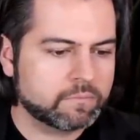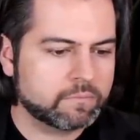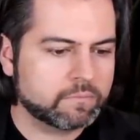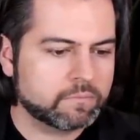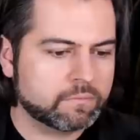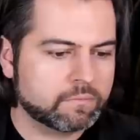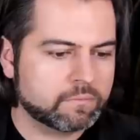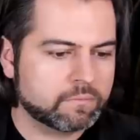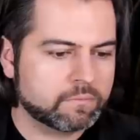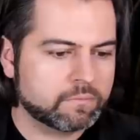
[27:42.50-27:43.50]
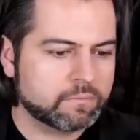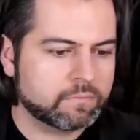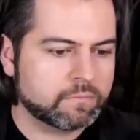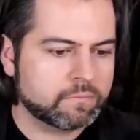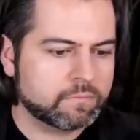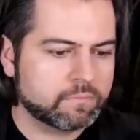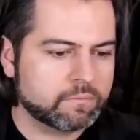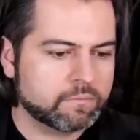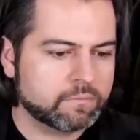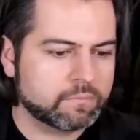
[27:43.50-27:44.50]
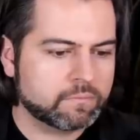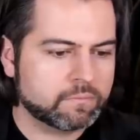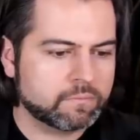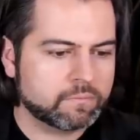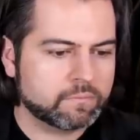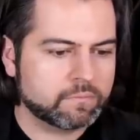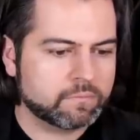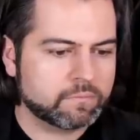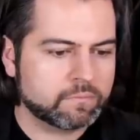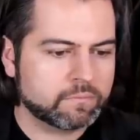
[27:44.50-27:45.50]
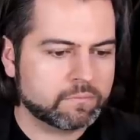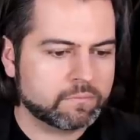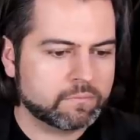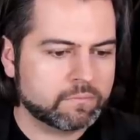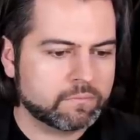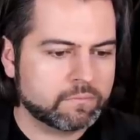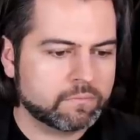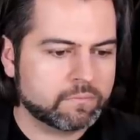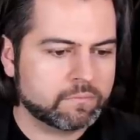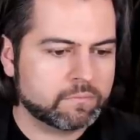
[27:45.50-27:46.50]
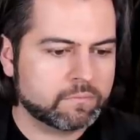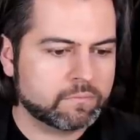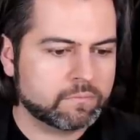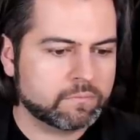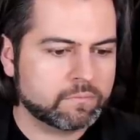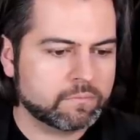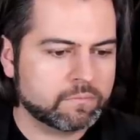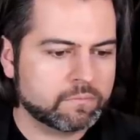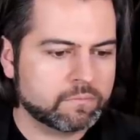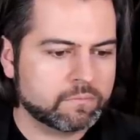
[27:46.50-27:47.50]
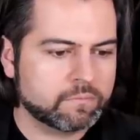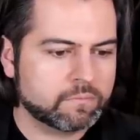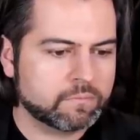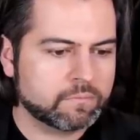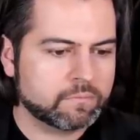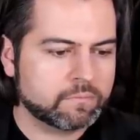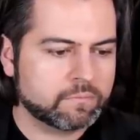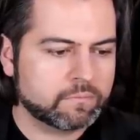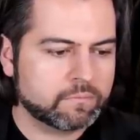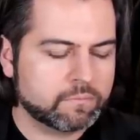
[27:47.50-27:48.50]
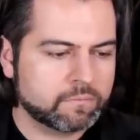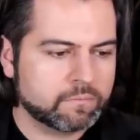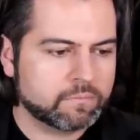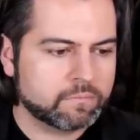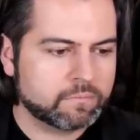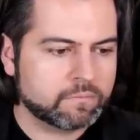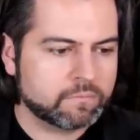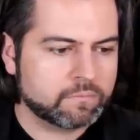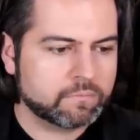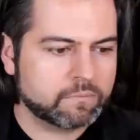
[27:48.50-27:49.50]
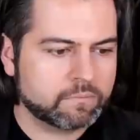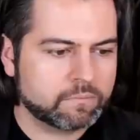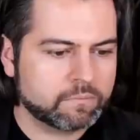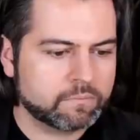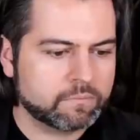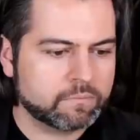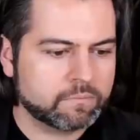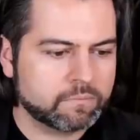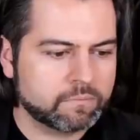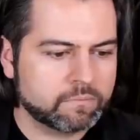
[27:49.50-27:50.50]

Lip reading: This person isn't speaking.